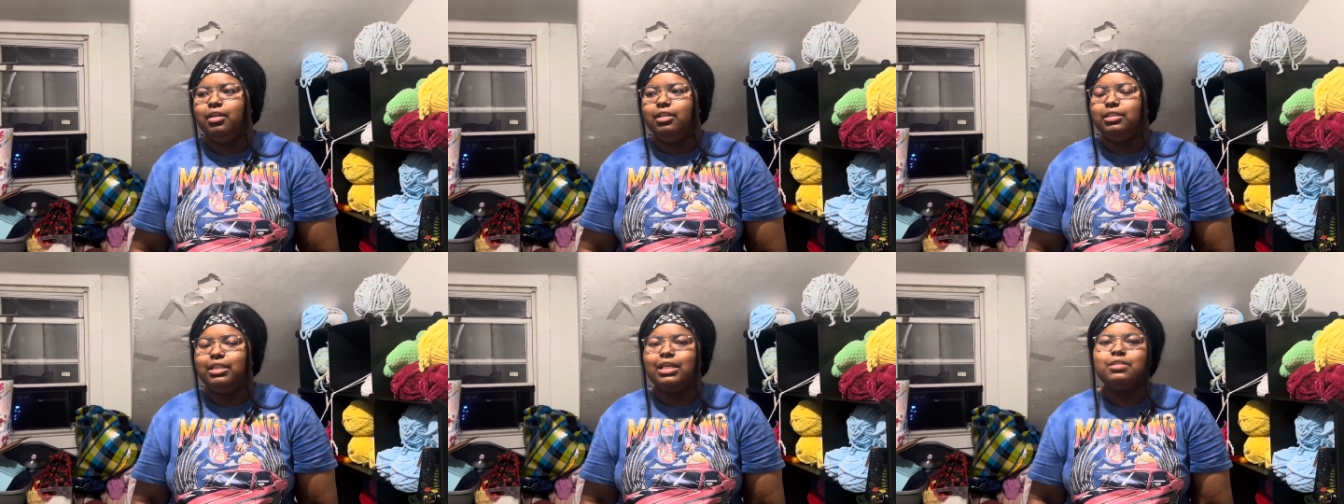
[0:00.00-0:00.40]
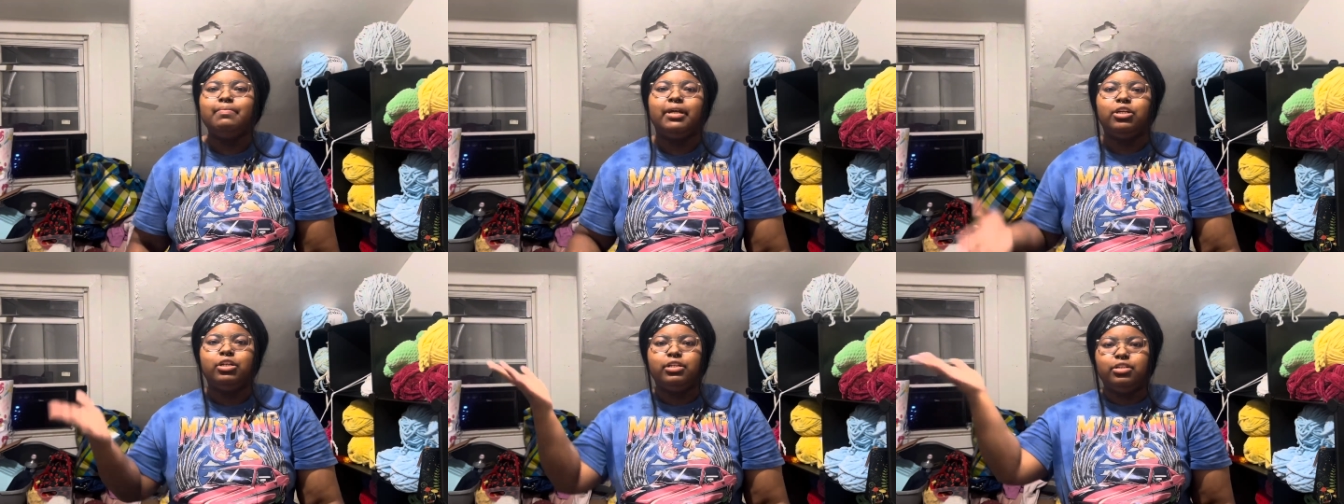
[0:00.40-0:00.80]
That's
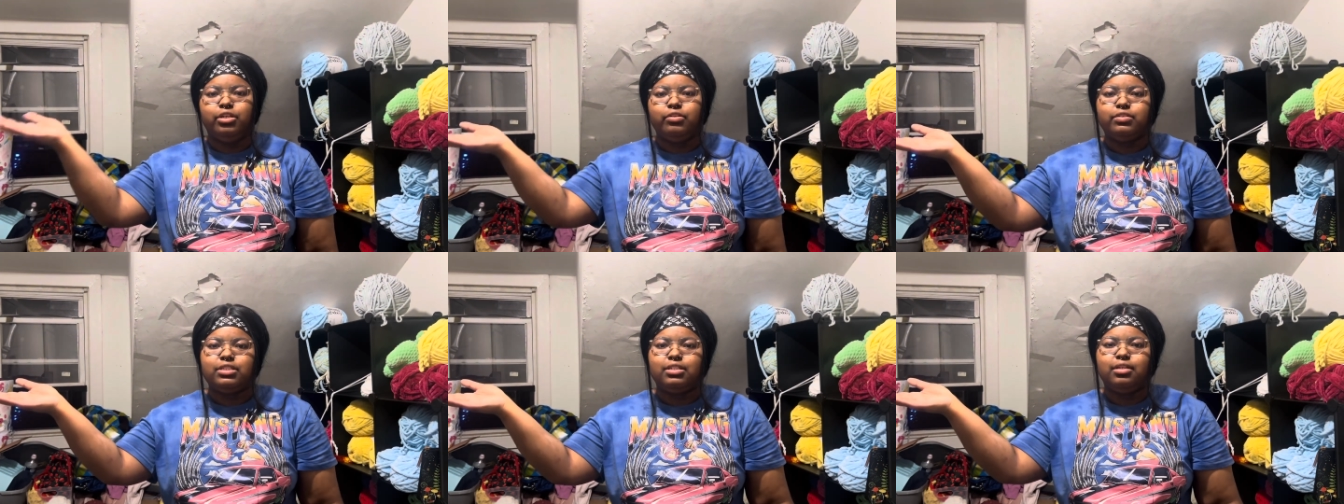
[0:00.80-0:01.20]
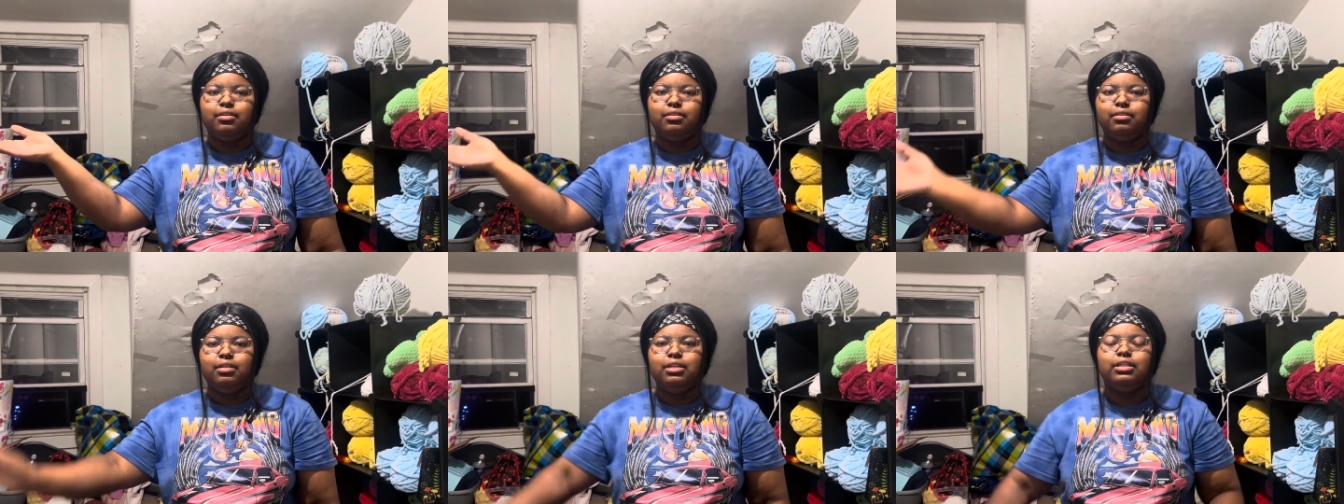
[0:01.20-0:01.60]
my good news.
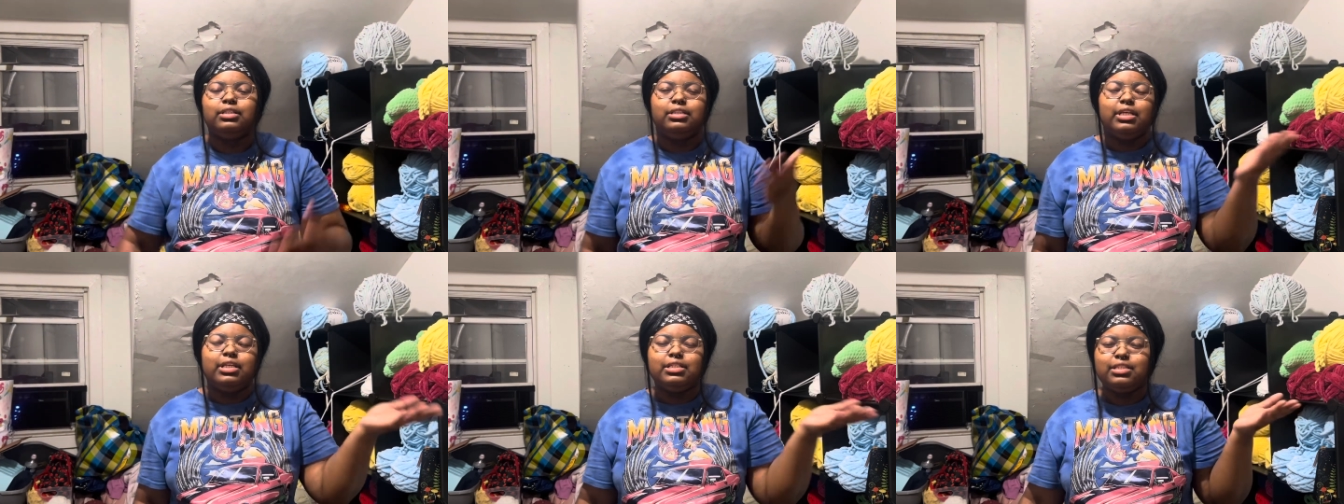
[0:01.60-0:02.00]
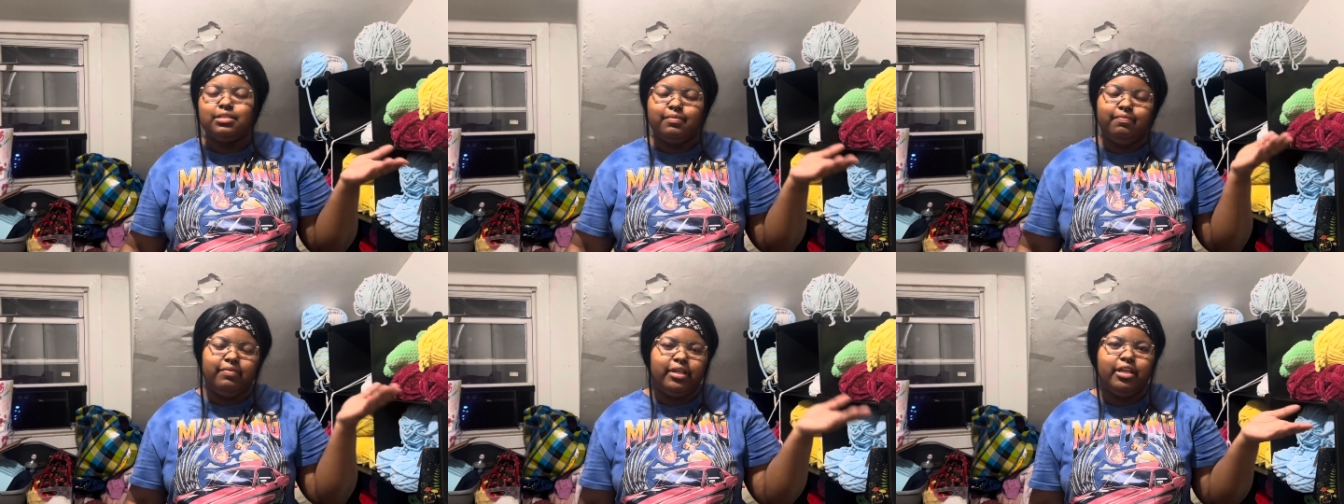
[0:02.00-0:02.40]
This
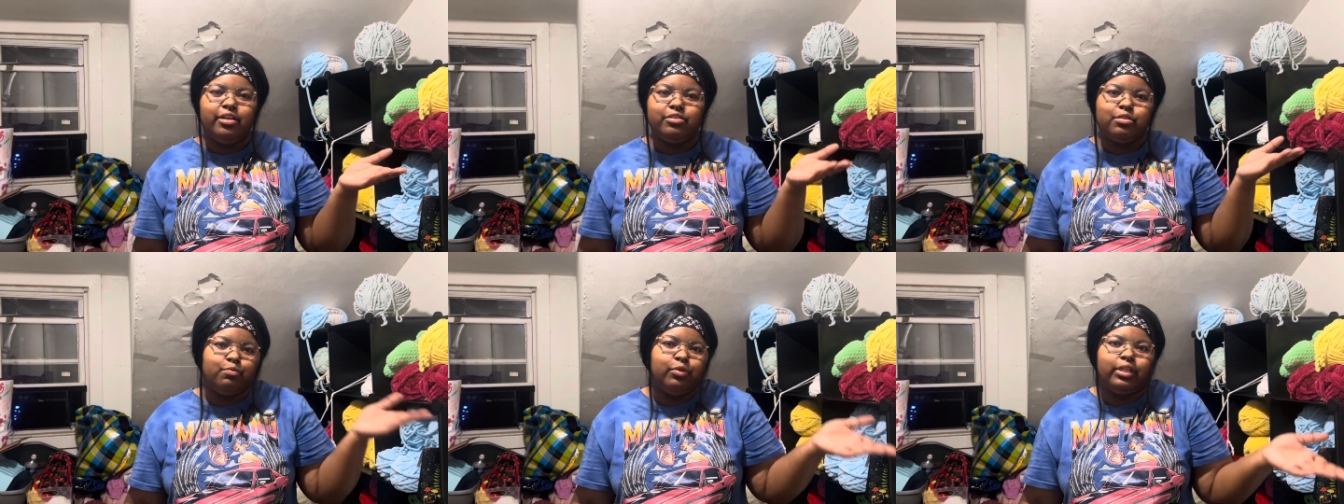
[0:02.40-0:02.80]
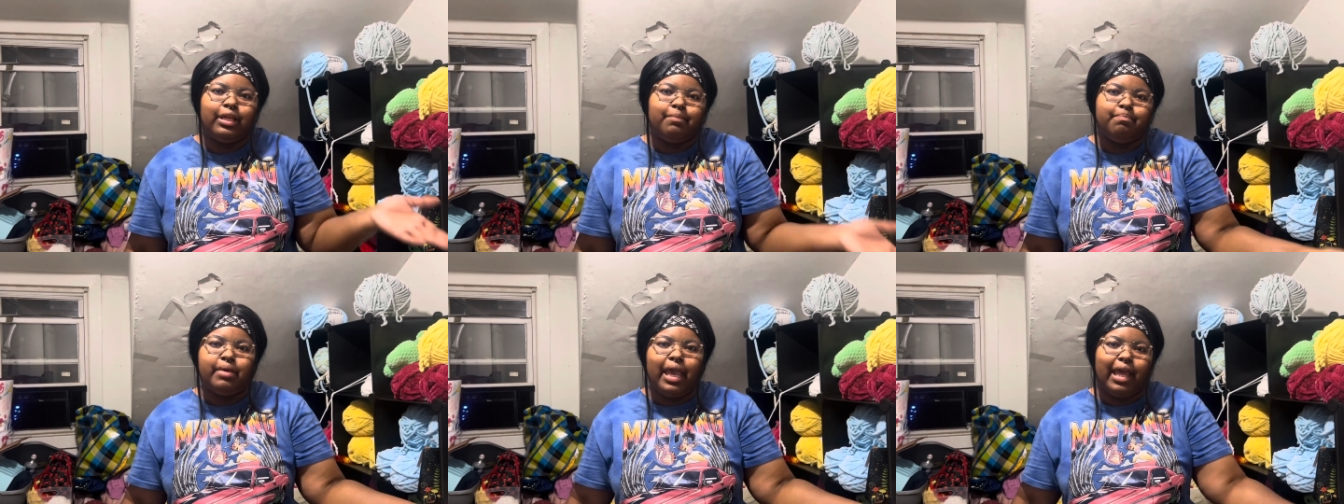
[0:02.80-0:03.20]
video is more
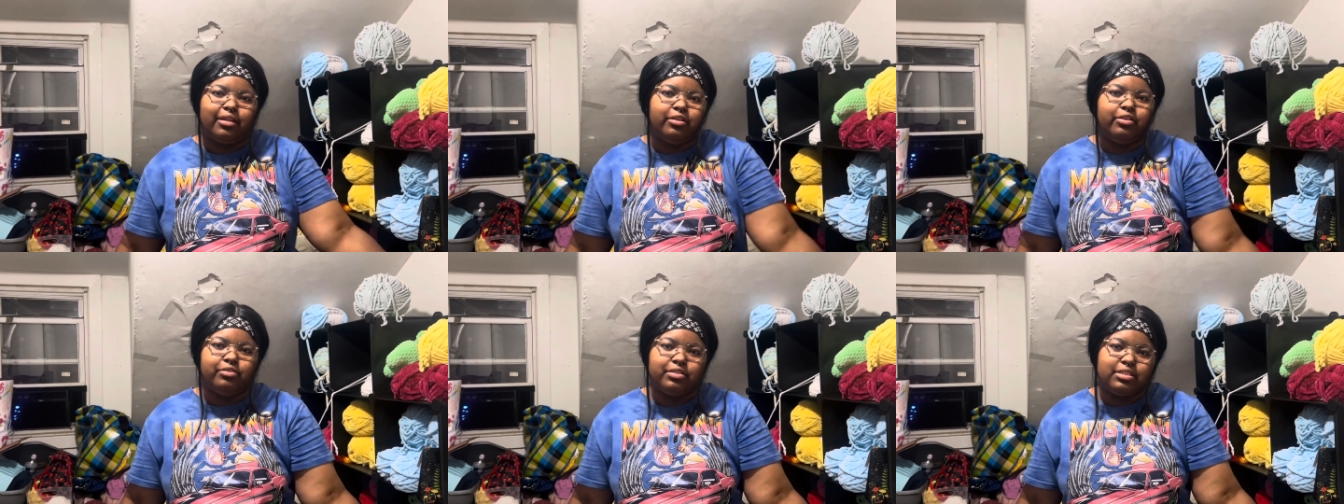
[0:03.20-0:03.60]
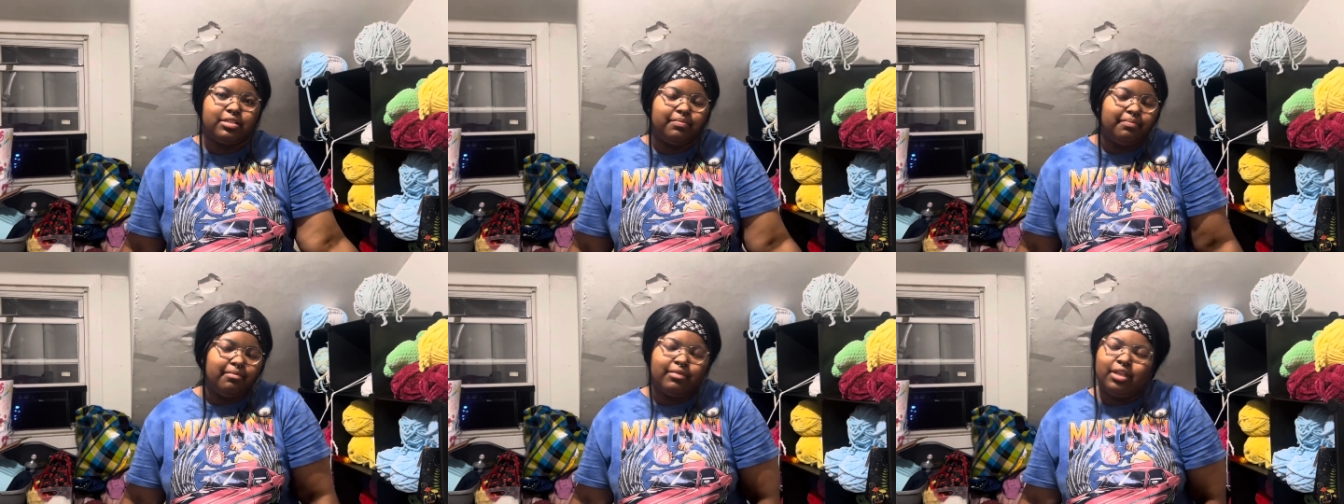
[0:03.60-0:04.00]
like bad news.
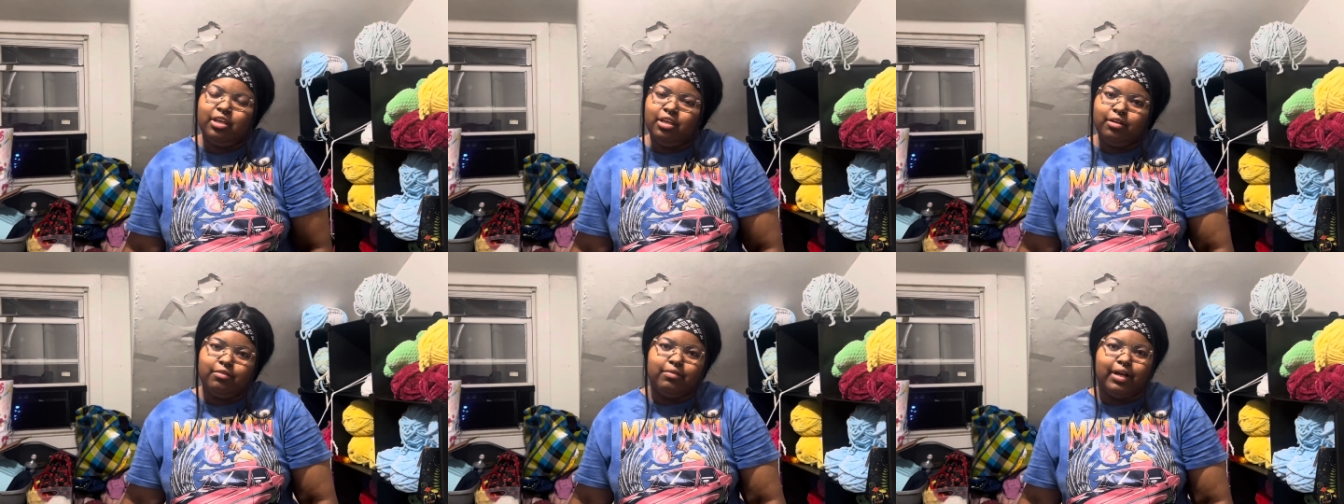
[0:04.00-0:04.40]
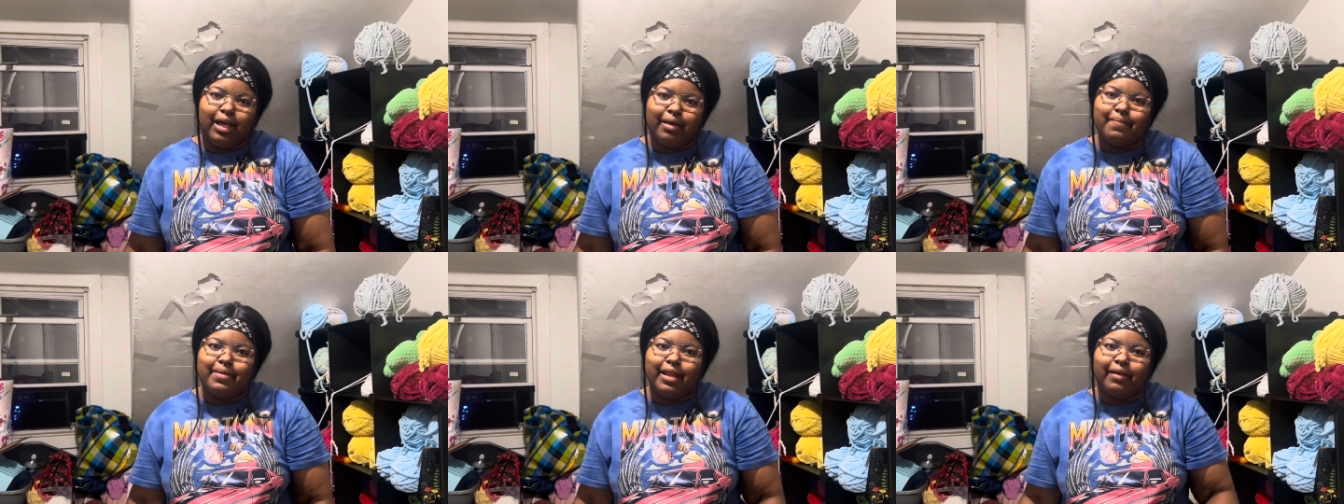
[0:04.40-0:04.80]
What
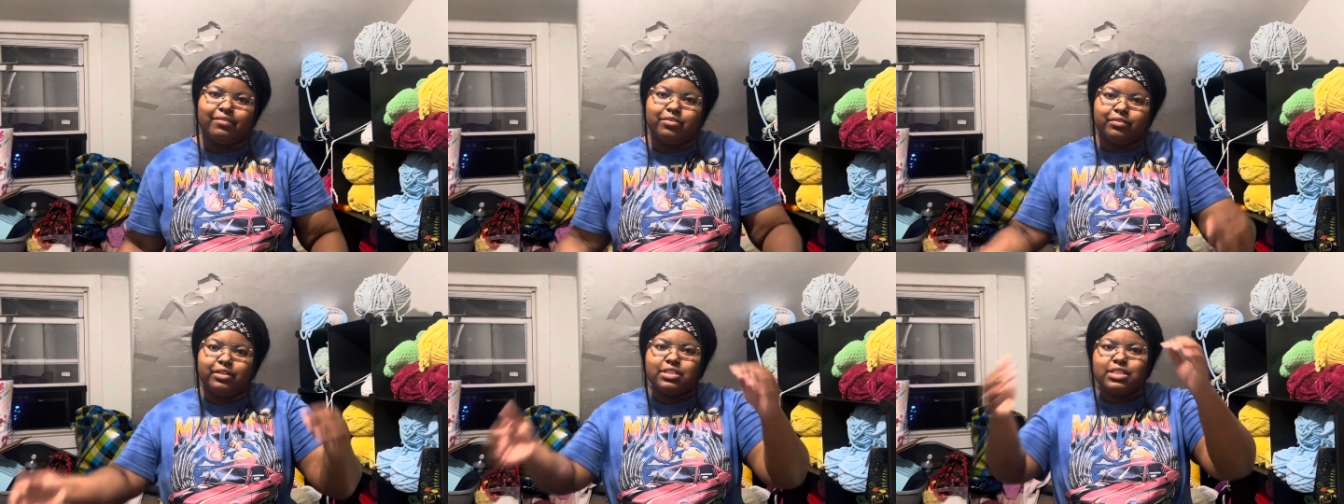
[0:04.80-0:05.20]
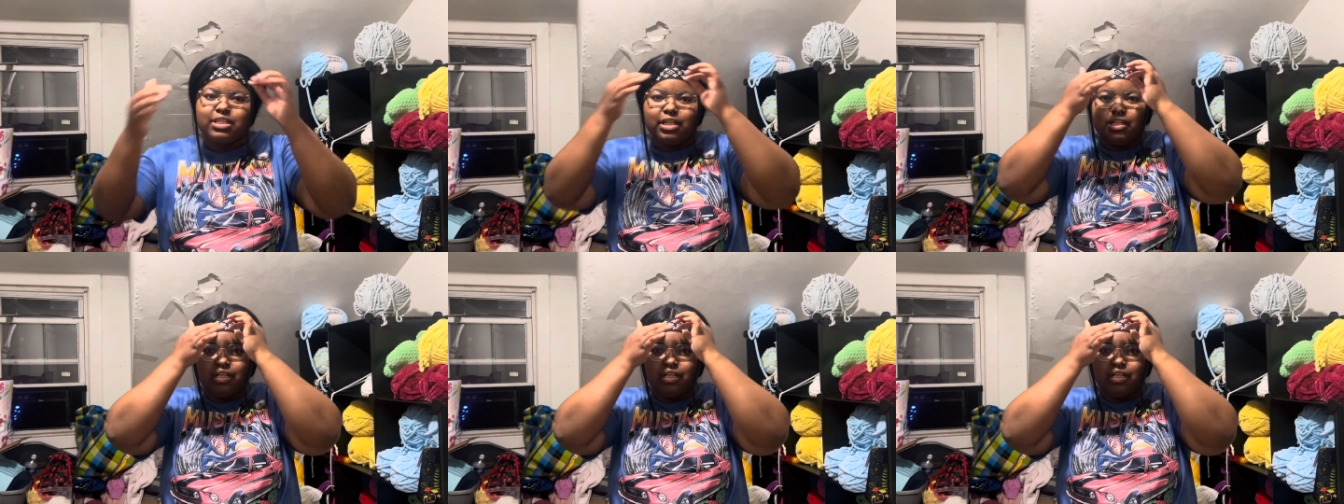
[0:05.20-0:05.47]
happened afterwards?